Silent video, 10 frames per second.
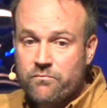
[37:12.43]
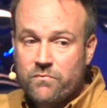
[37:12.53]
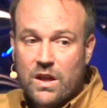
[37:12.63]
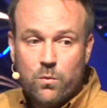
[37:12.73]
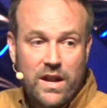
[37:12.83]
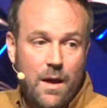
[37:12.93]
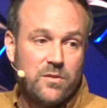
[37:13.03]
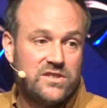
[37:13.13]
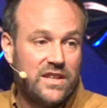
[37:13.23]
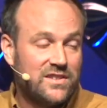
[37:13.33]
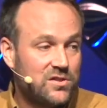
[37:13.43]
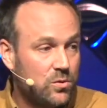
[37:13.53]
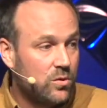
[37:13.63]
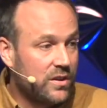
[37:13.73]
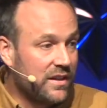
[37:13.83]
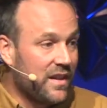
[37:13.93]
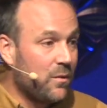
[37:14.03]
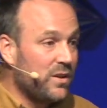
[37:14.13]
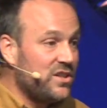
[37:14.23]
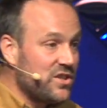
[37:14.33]
And what happens in that story? They
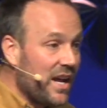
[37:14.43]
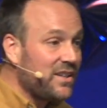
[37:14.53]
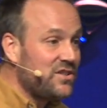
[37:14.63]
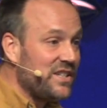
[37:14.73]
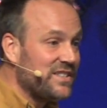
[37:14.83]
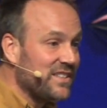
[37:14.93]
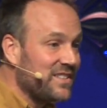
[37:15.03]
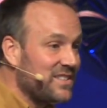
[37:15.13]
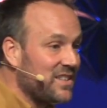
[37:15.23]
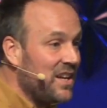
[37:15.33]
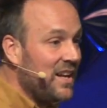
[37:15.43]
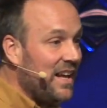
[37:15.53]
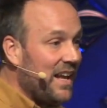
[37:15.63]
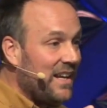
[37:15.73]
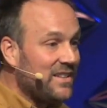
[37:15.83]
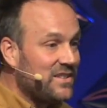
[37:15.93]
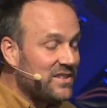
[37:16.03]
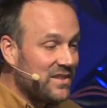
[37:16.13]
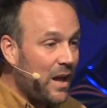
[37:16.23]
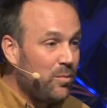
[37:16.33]
reject Jesus and his
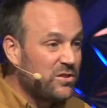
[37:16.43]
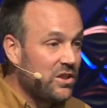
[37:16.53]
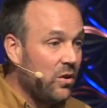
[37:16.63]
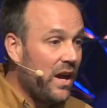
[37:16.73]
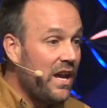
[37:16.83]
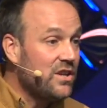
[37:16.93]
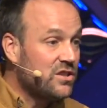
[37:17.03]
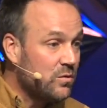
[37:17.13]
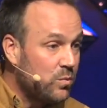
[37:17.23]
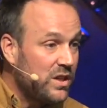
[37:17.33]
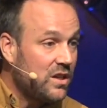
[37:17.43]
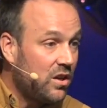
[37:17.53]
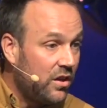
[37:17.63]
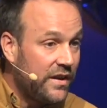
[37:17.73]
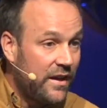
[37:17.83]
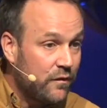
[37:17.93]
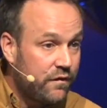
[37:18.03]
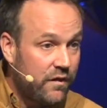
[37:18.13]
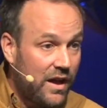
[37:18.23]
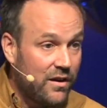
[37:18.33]
disciples go, hey, should we call down
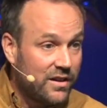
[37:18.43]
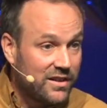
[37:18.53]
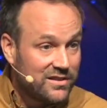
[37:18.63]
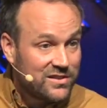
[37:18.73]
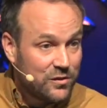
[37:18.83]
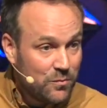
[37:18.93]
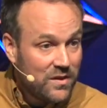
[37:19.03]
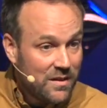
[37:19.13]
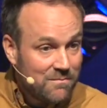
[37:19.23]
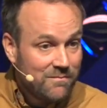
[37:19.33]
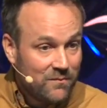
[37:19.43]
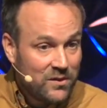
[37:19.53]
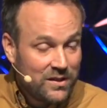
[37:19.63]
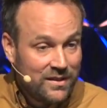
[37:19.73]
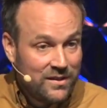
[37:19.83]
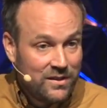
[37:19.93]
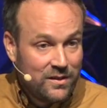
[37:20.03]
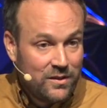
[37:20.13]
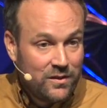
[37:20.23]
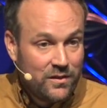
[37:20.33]
fire to consume them?
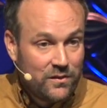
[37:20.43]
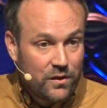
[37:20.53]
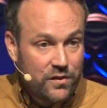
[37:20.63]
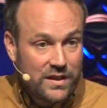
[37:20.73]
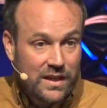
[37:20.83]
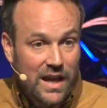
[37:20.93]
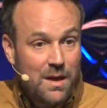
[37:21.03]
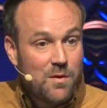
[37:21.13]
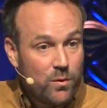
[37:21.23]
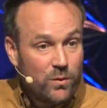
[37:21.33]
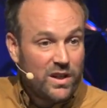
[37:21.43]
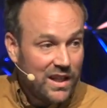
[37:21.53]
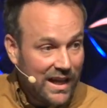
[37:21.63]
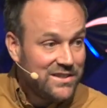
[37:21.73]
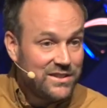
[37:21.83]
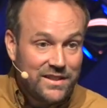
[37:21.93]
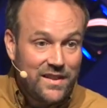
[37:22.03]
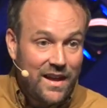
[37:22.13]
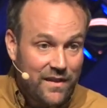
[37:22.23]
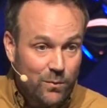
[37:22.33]
They're thinking, hey, remember when Elijah did
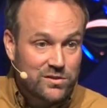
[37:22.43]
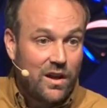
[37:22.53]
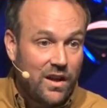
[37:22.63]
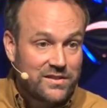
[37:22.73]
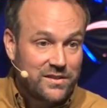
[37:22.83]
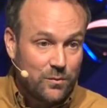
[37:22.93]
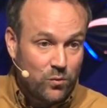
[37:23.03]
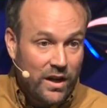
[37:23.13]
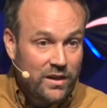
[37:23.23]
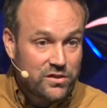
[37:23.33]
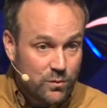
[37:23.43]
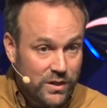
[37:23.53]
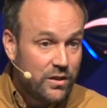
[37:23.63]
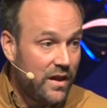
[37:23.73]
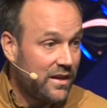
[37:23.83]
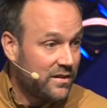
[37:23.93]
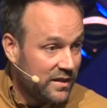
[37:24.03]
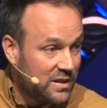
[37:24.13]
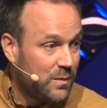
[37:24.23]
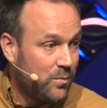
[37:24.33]
that? That was awesome, right? Should we do that to
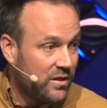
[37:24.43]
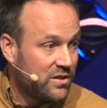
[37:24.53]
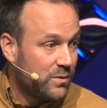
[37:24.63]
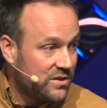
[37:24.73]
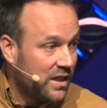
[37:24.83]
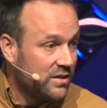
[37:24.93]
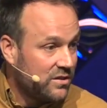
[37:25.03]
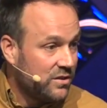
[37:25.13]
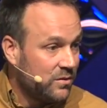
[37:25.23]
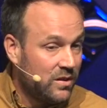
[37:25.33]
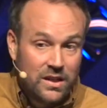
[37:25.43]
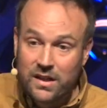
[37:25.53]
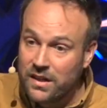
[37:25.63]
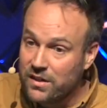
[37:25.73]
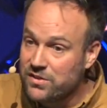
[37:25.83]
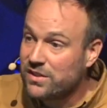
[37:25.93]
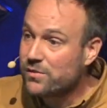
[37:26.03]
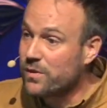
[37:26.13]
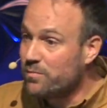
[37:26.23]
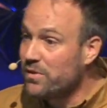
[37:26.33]
these people that just rejected you? And
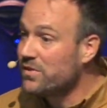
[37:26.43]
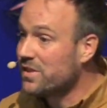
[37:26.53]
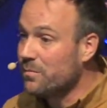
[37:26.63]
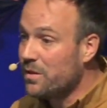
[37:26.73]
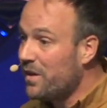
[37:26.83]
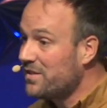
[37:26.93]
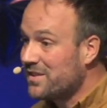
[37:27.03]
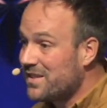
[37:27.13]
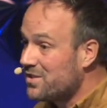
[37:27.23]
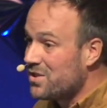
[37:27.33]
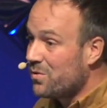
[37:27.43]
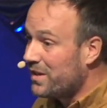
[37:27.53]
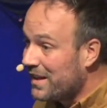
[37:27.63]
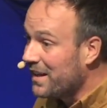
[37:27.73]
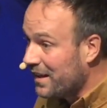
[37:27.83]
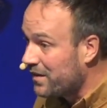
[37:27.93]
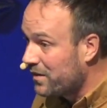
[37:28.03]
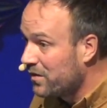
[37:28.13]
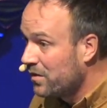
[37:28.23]
Jesus rebukes them and he basically says, you don't get it.